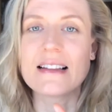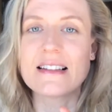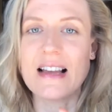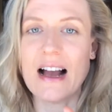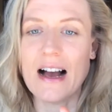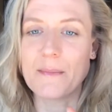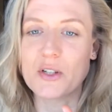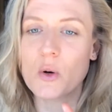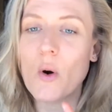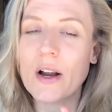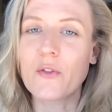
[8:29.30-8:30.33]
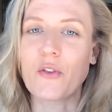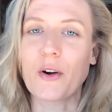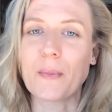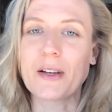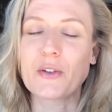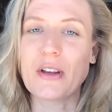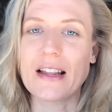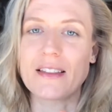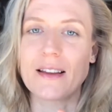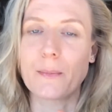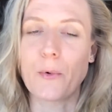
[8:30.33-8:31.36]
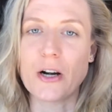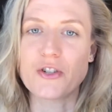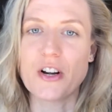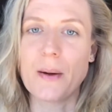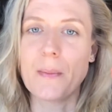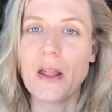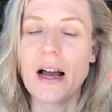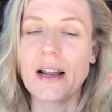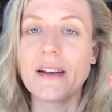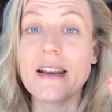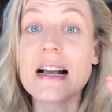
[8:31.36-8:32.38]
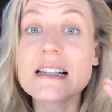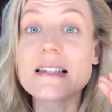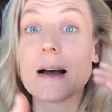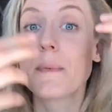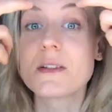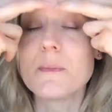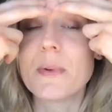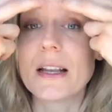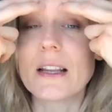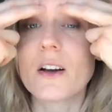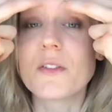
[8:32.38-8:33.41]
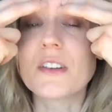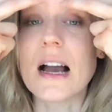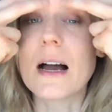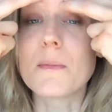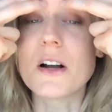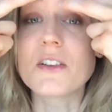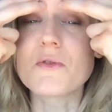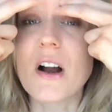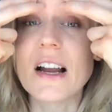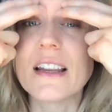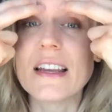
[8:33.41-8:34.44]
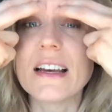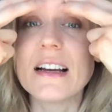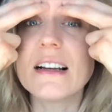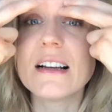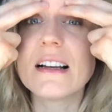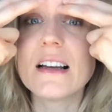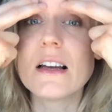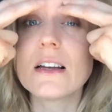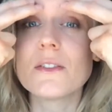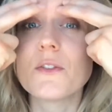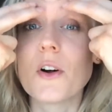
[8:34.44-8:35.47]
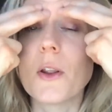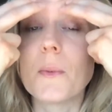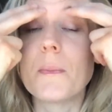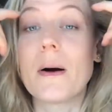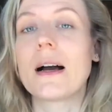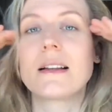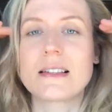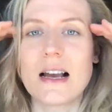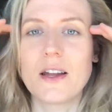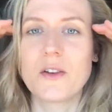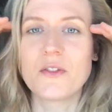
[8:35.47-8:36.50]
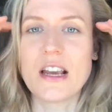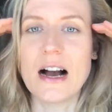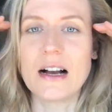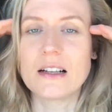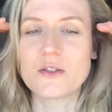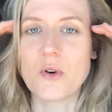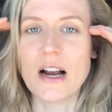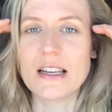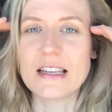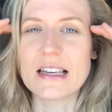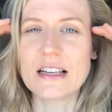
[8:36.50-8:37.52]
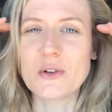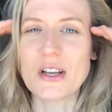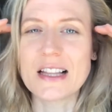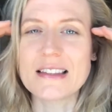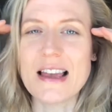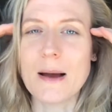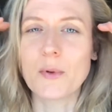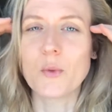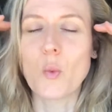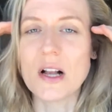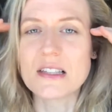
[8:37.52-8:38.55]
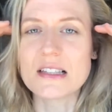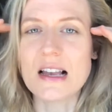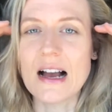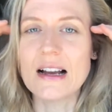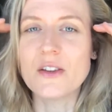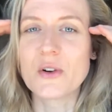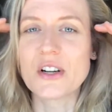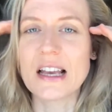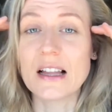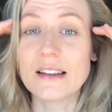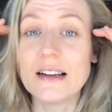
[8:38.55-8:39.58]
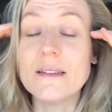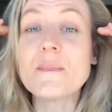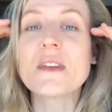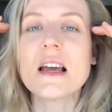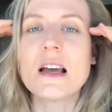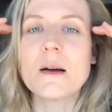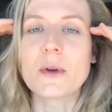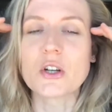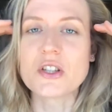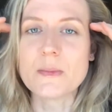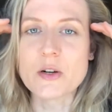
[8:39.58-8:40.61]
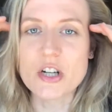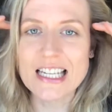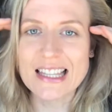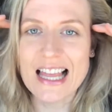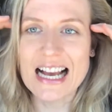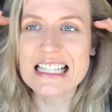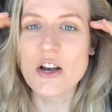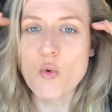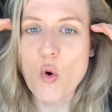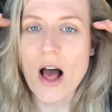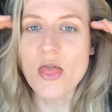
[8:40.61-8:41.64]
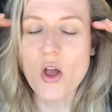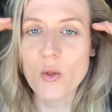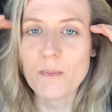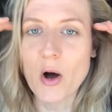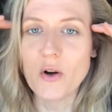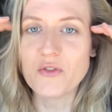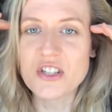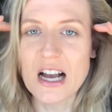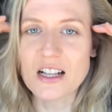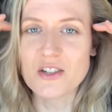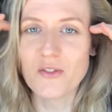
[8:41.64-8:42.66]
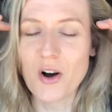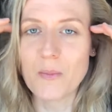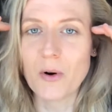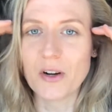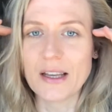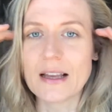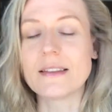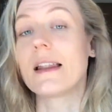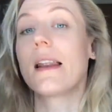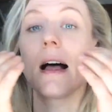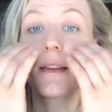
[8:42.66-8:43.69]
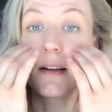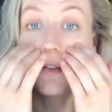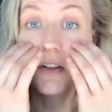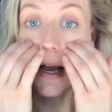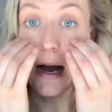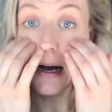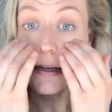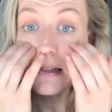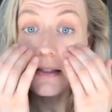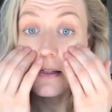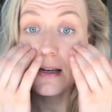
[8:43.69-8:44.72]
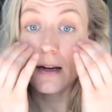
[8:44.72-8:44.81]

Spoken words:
times quite firmly to get that pressure applied. Next up is the beginning of the eyebrows right here, followed by the side of the eyes right here, and you can tap on one side or the other because the meridian lines run on both sides of our body. Then underneath the eyes,